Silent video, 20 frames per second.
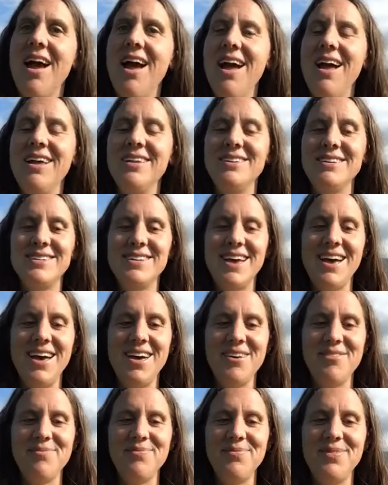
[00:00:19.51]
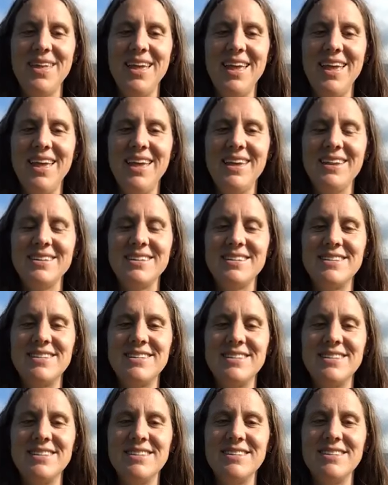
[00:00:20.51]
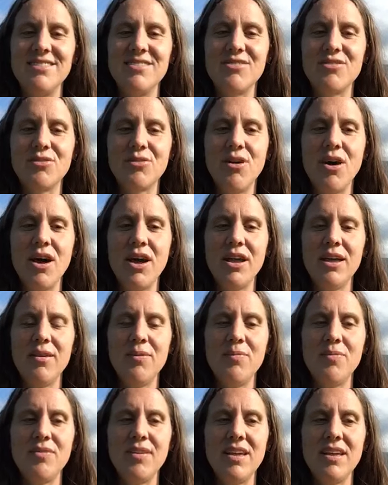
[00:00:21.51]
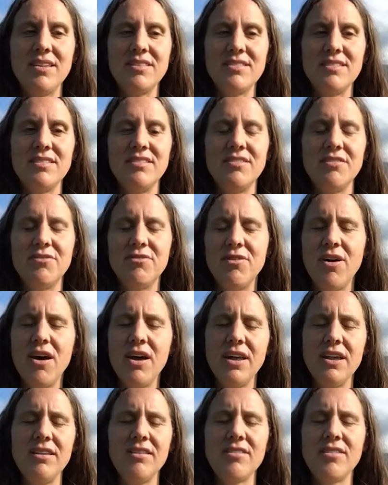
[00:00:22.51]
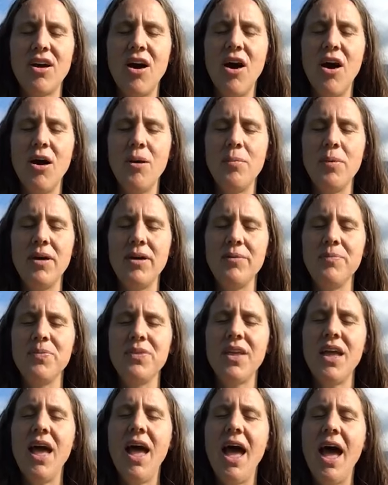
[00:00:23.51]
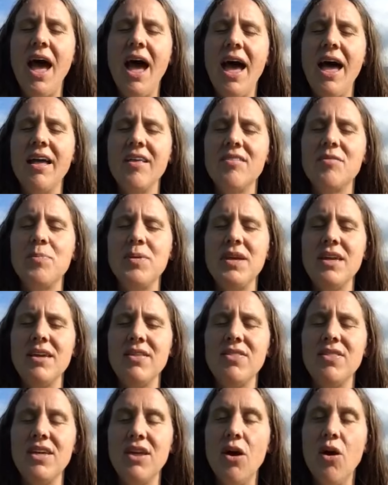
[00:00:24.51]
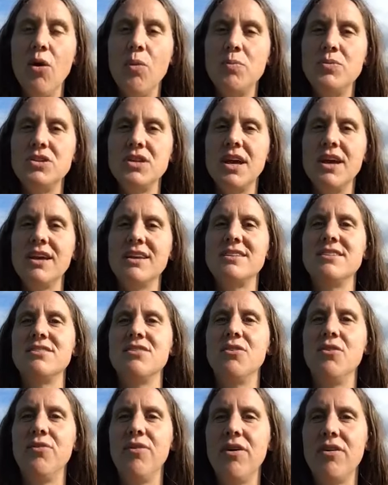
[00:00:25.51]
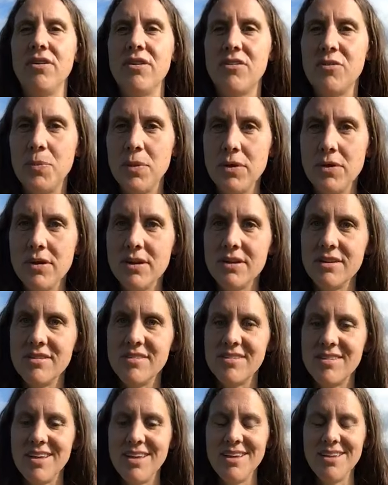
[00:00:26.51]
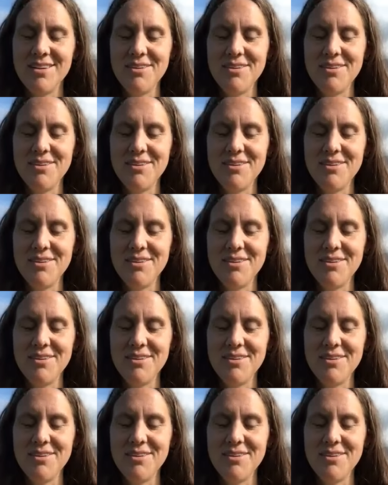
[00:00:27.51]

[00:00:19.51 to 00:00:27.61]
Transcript: And it defines karma as being the object of our experience.